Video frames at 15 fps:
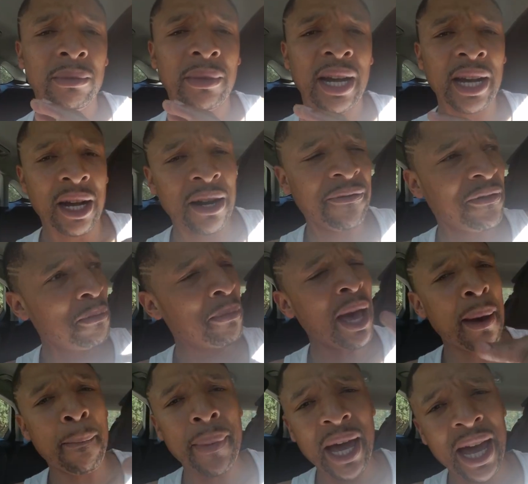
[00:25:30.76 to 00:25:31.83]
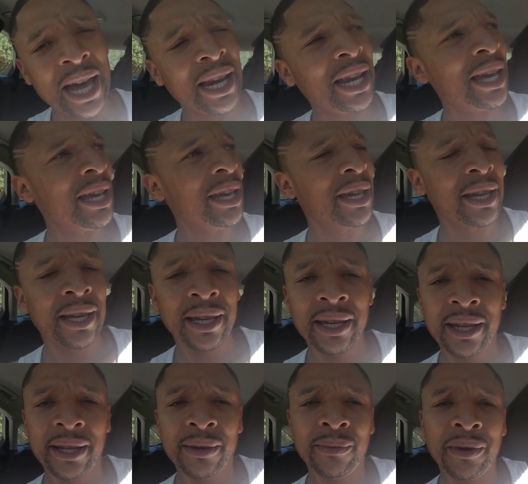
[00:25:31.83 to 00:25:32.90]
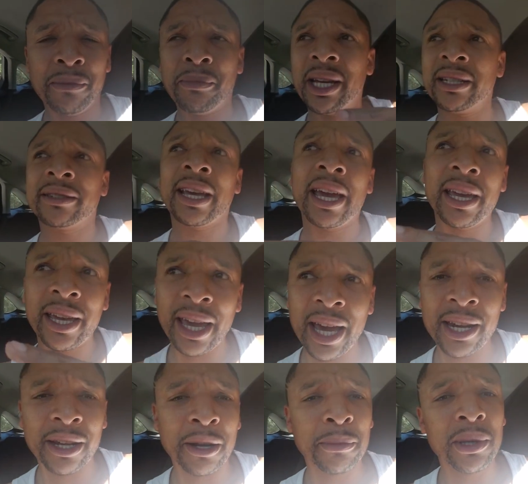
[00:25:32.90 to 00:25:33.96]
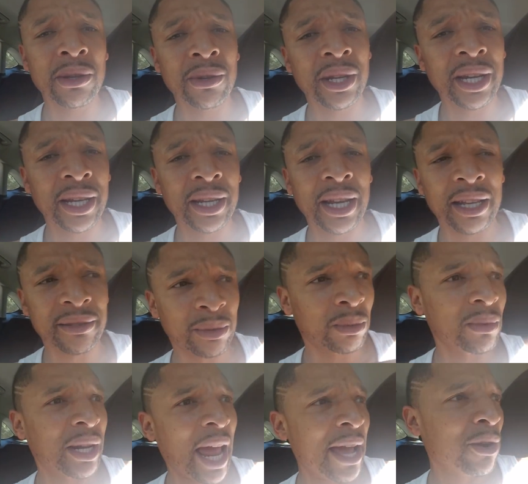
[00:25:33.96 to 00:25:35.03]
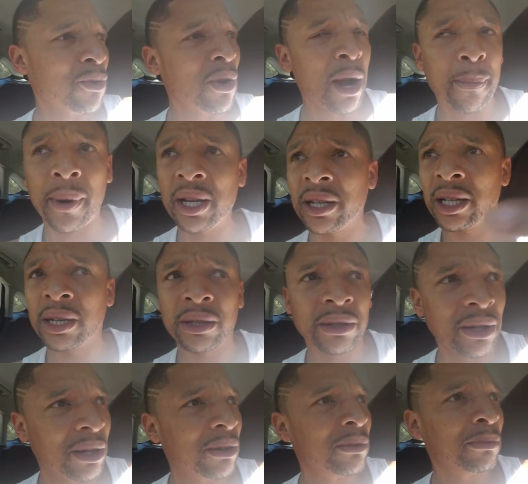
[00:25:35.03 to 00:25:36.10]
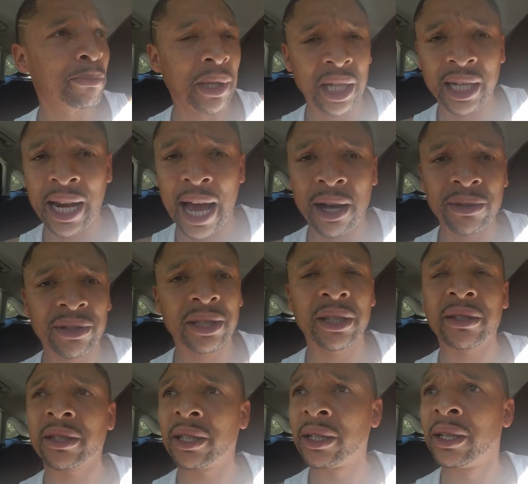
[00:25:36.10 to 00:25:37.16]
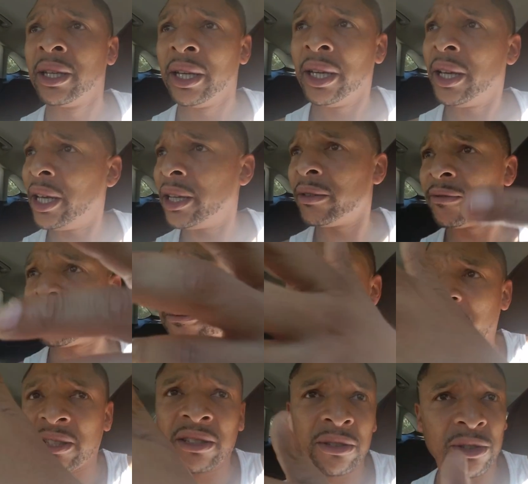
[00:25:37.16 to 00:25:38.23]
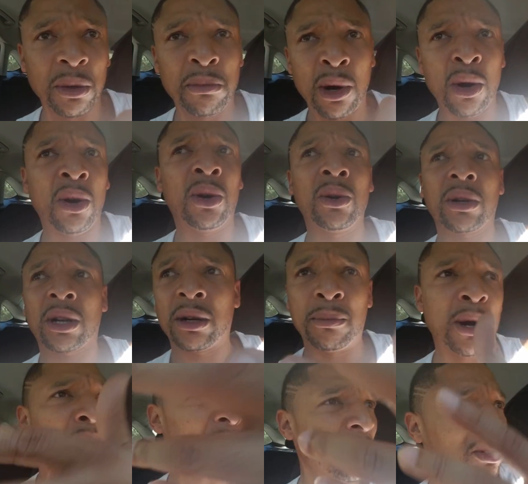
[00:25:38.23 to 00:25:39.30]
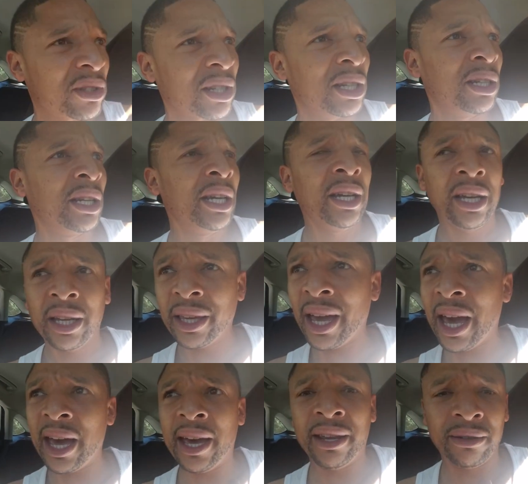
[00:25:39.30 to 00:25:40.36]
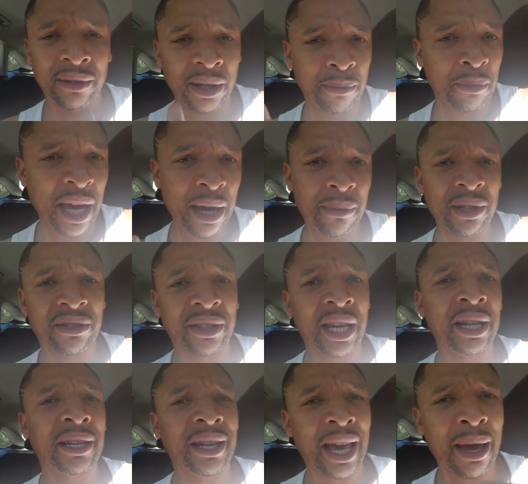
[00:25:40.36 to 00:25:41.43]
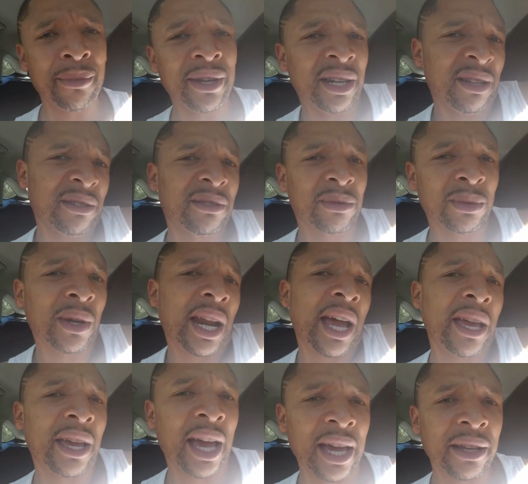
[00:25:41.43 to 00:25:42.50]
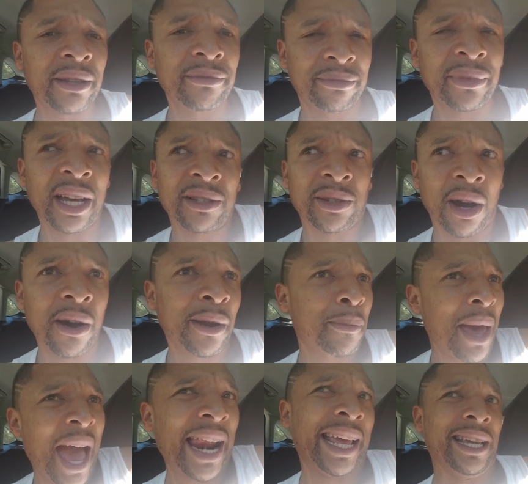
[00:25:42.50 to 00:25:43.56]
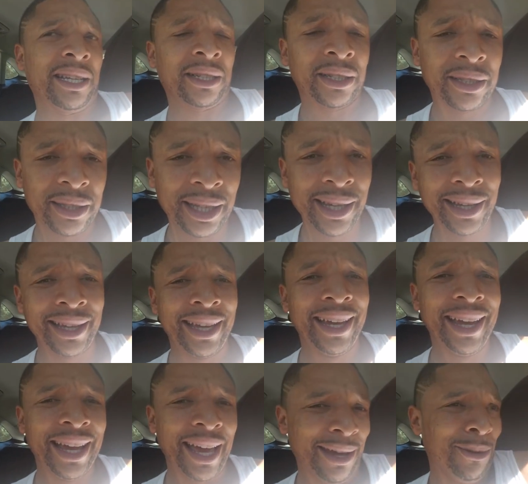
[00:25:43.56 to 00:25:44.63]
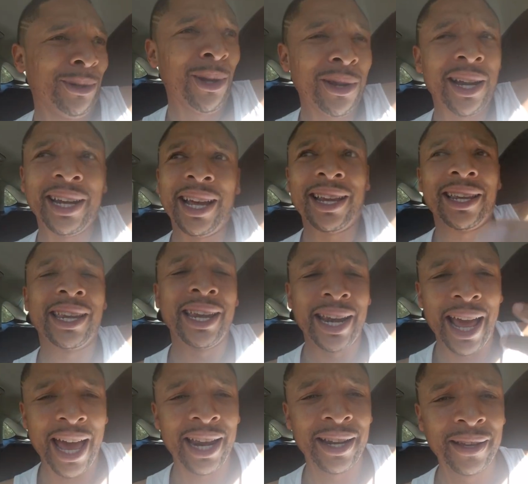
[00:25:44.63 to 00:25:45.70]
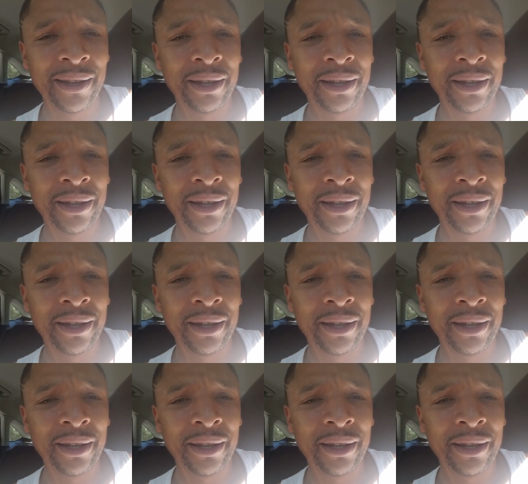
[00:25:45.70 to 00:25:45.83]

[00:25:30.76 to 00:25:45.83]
I come from that family. We've been taking care of the community. That's what I grew up under. You know, building houses and fixing commodes and babysitting. Yeah, I mean, this is what I that's automatic. I don't know none other than that.